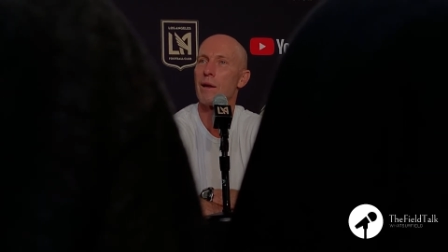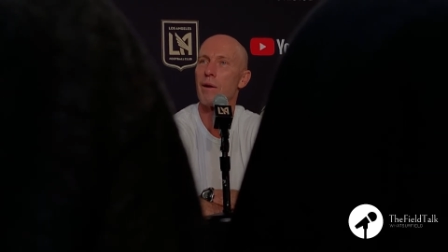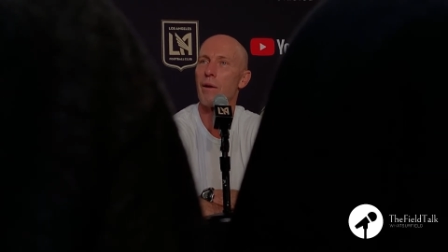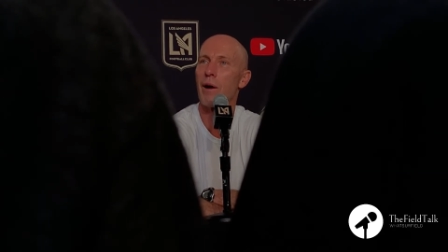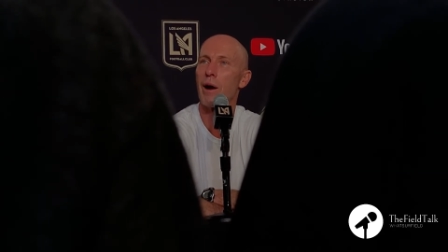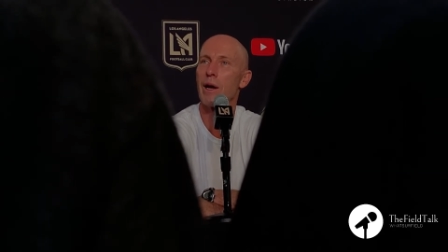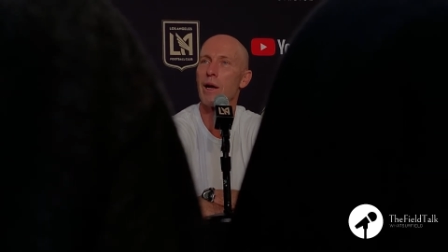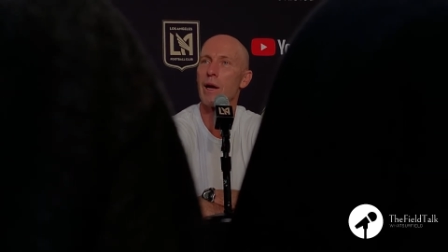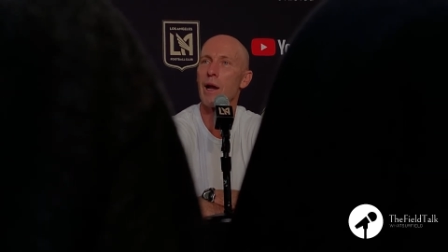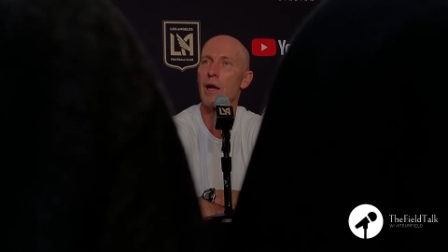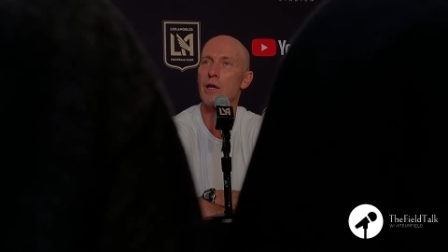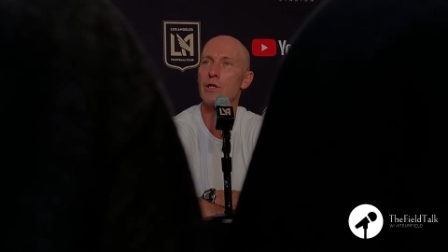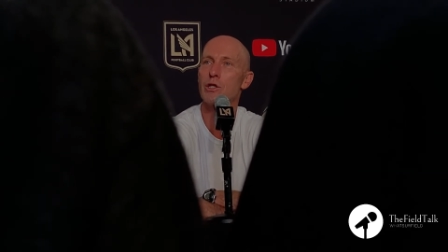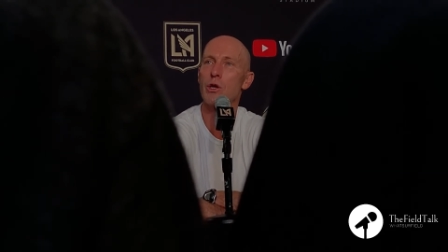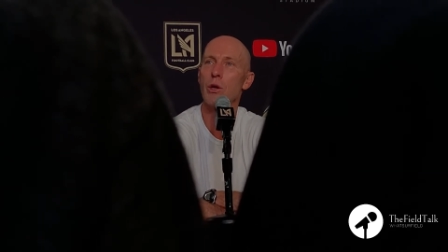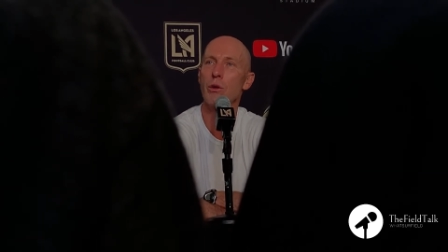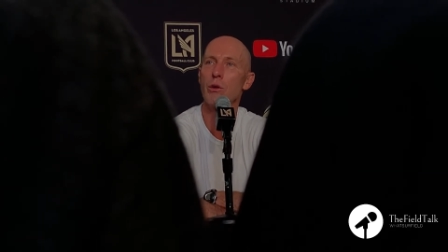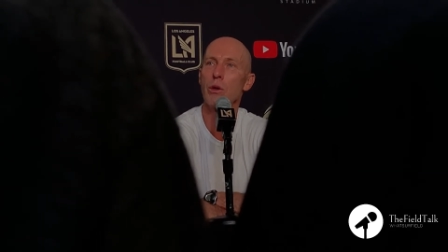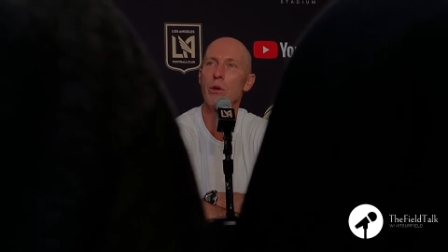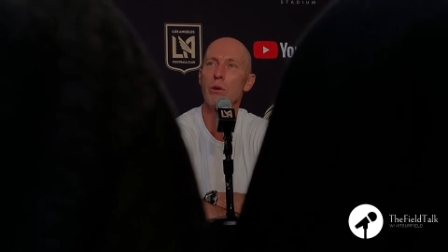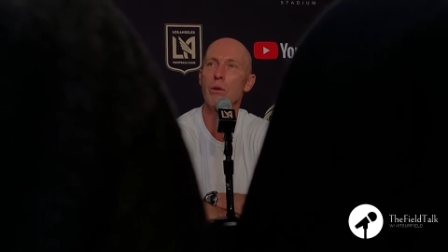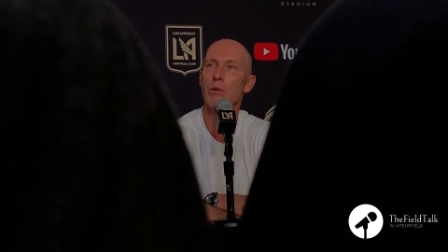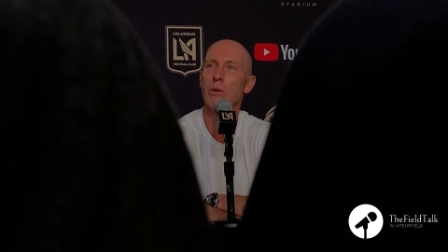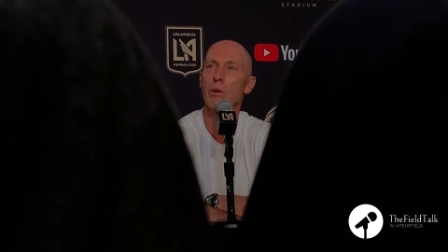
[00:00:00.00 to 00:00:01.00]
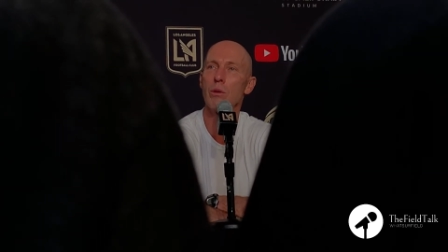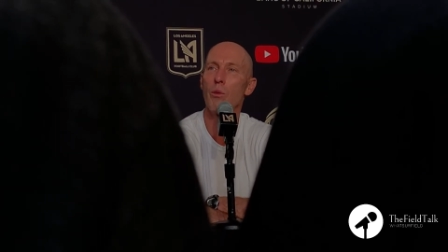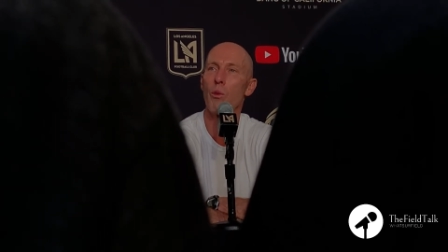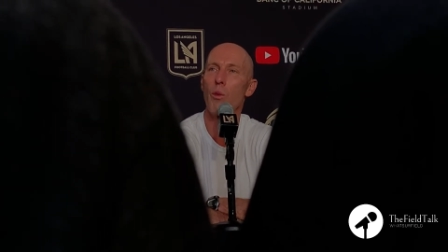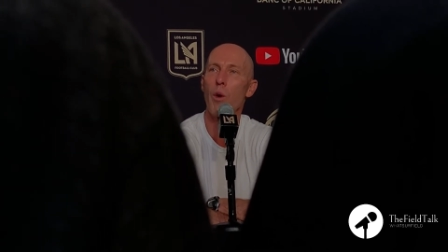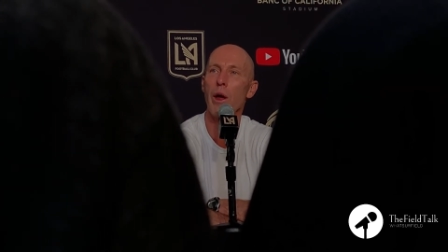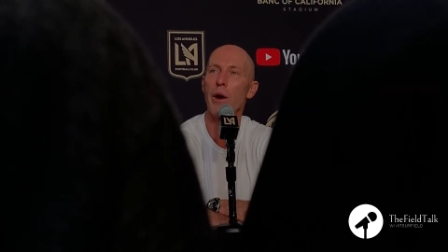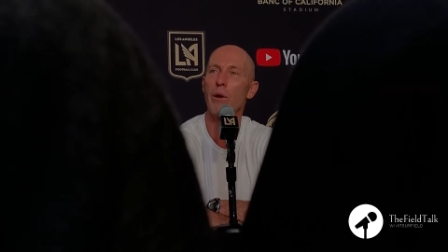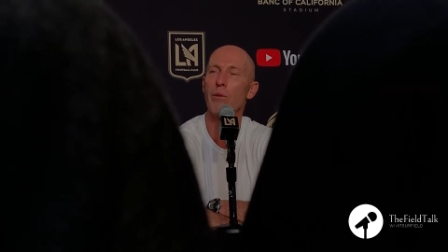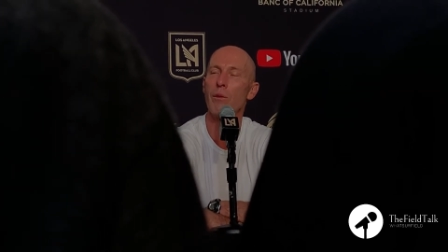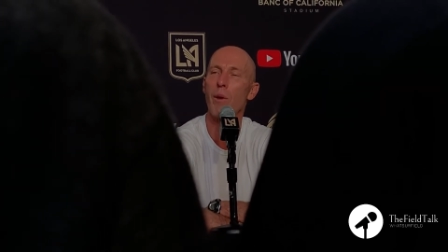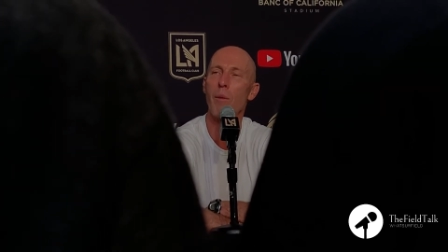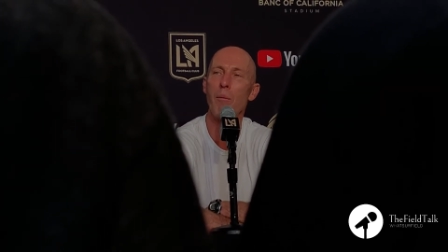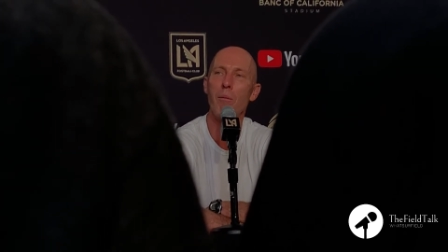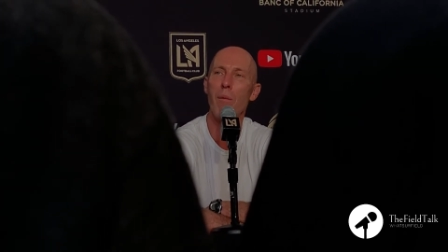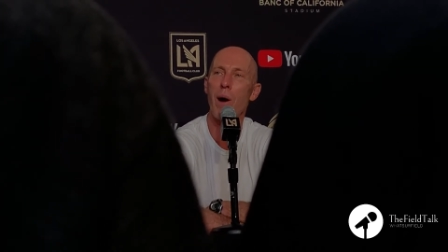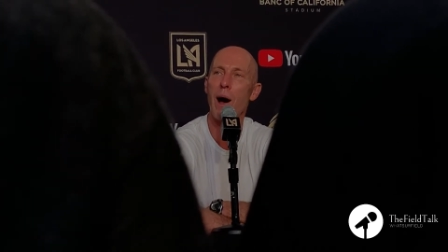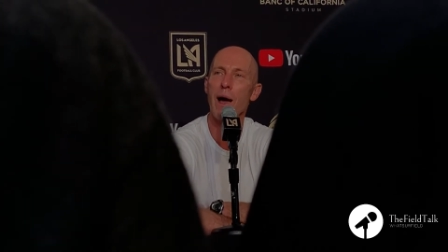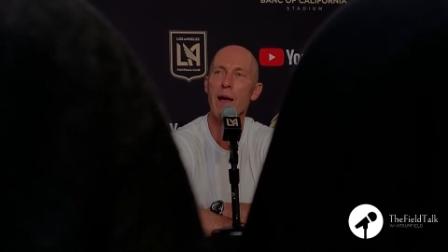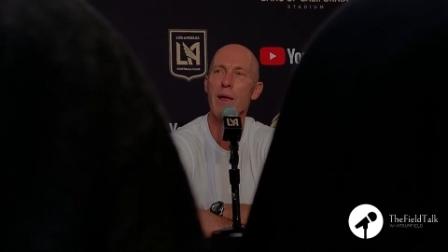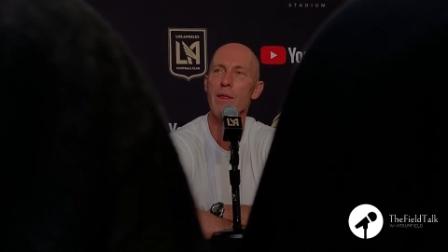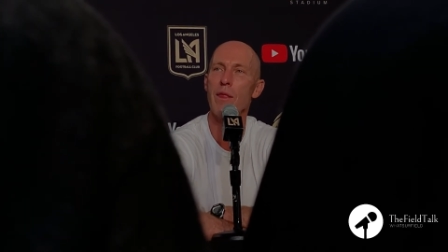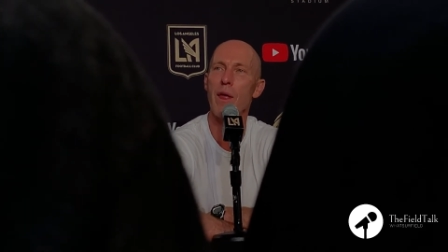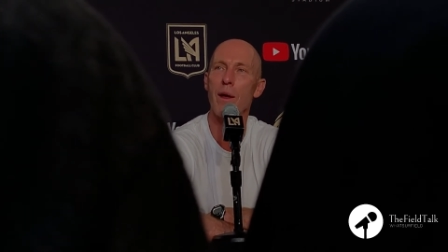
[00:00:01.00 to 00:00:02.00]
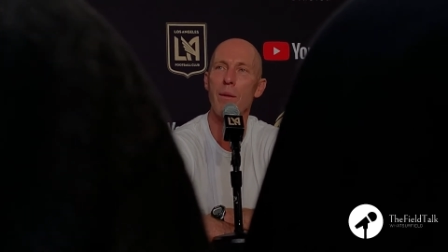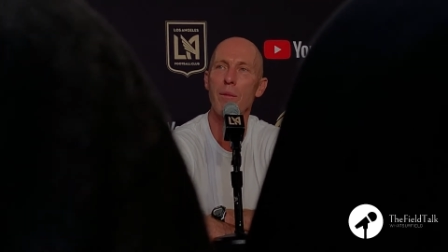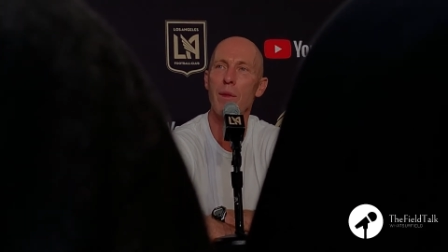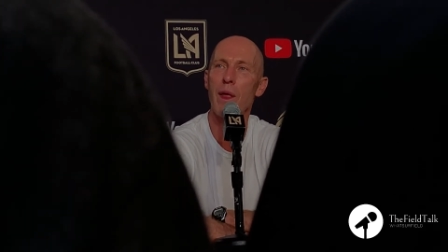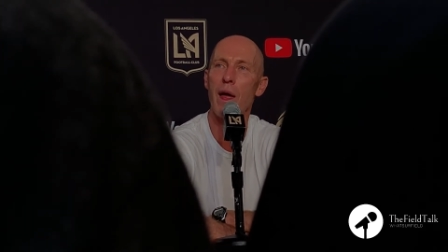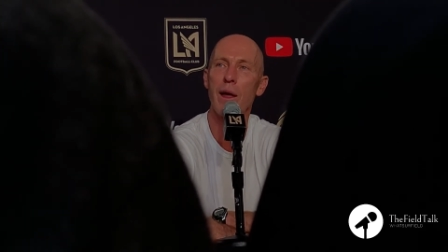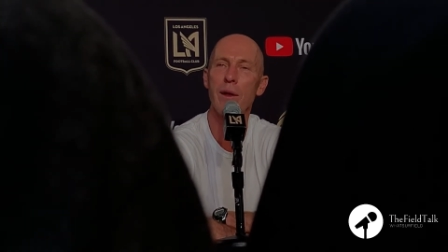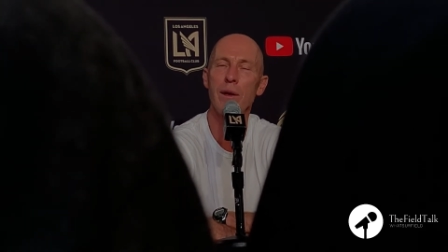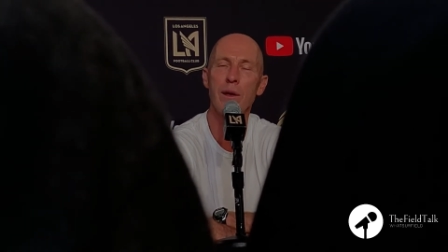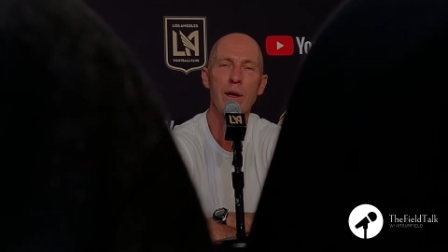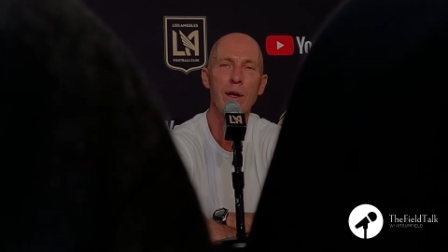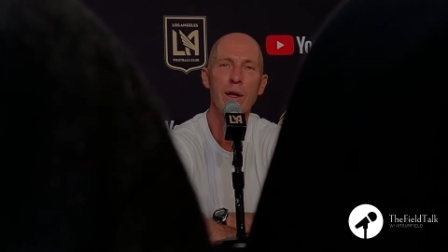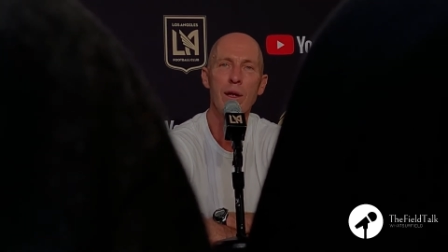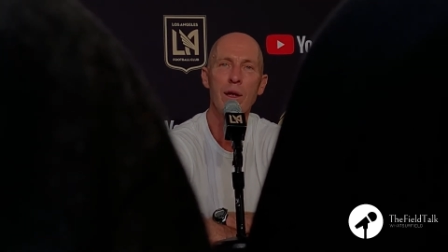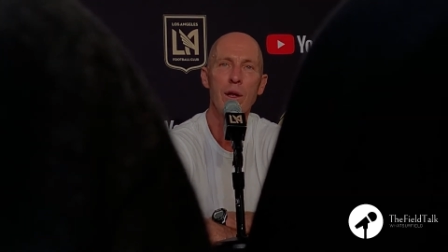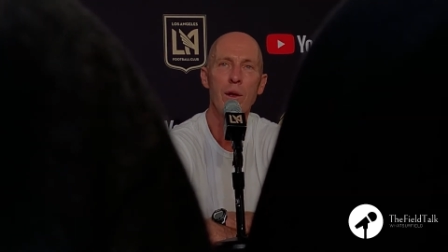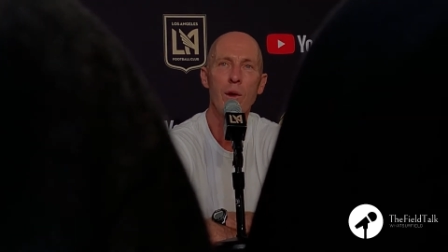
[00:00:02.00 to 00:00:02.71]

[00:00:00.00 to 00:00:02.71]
All right. And so you, you want to remind them that